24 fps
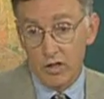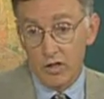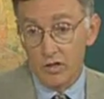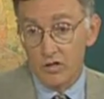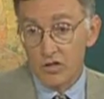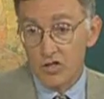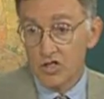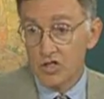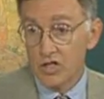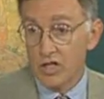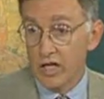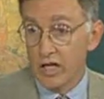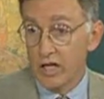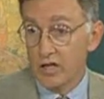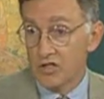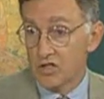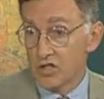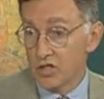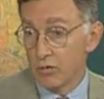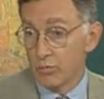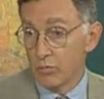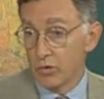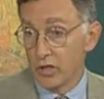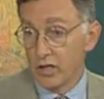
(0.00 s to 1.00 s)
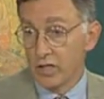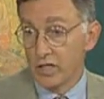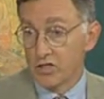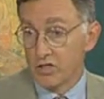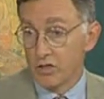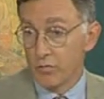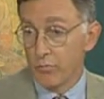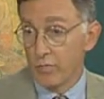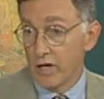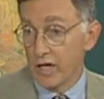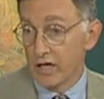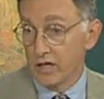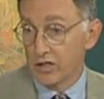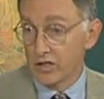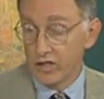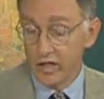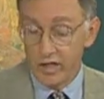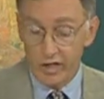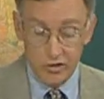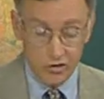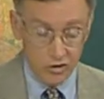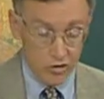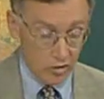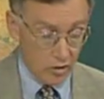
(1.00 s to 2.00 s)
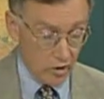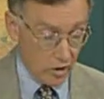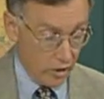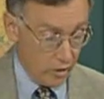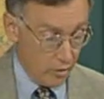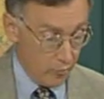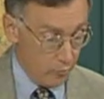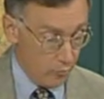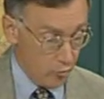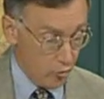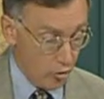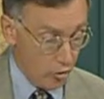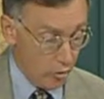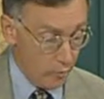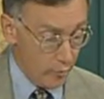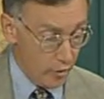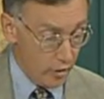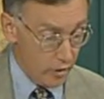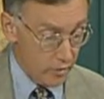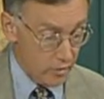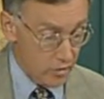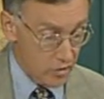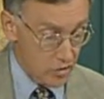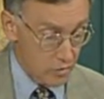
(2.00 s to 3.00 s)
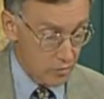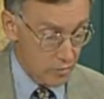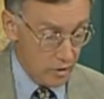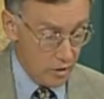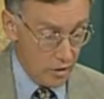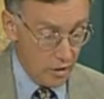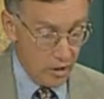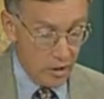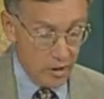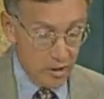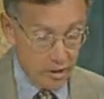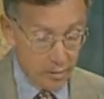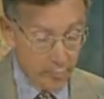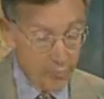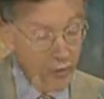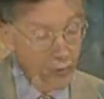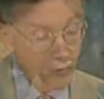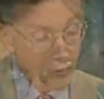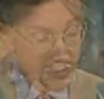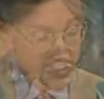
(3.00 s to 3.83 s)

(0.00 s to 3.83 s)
instead simply as a meditation on impermanence. Let me